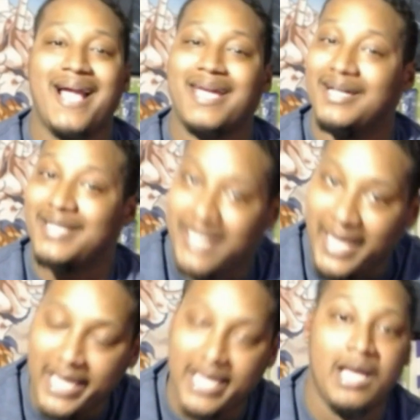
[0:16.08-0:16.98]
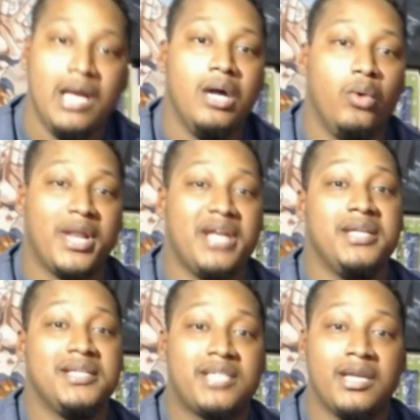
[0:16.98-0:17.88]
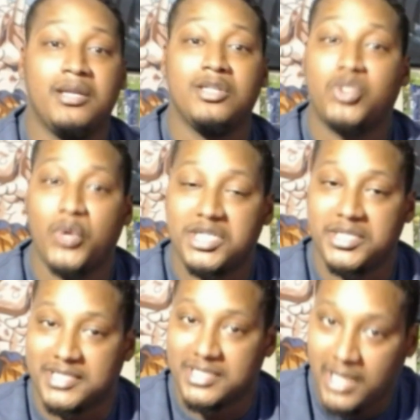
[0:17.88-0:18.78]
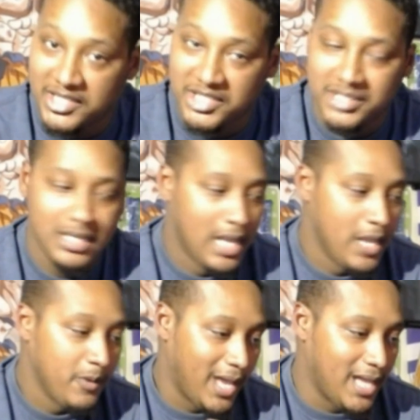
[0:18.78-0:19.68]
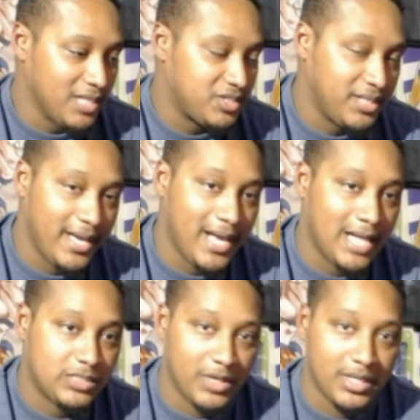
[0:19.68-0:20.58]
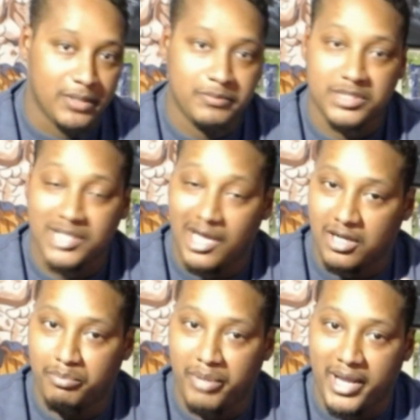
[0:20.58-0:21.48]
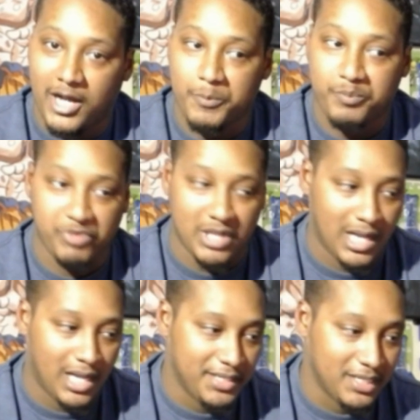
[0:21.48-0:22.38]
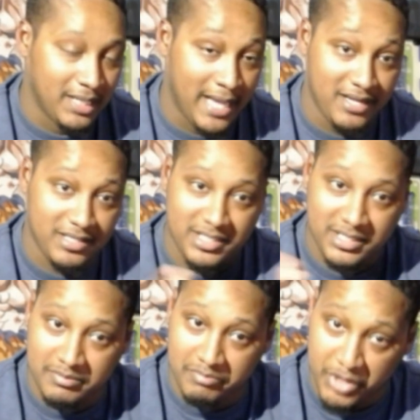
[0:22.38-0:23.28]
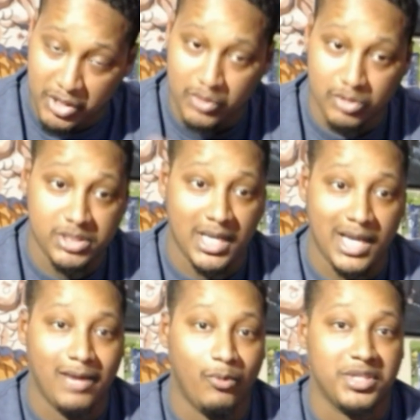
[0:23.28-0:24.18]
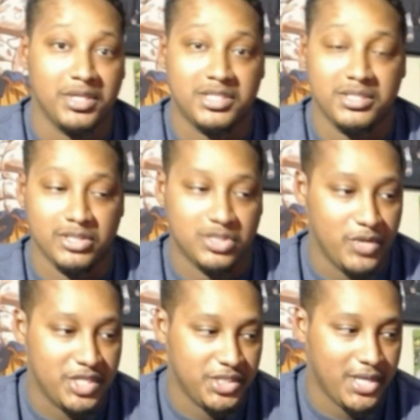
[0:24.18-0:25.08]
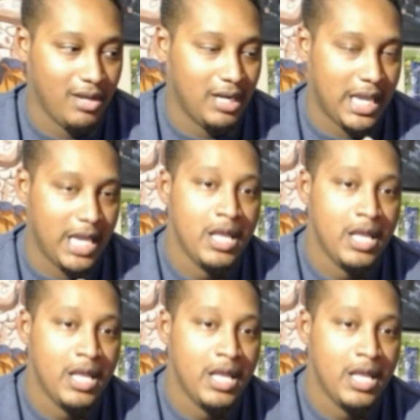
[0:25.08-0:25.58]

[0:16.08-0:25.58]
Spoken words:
again with a Nintendo Switch discussion, and today I just want to talk about the latest news with the Nintendo Switch and all that.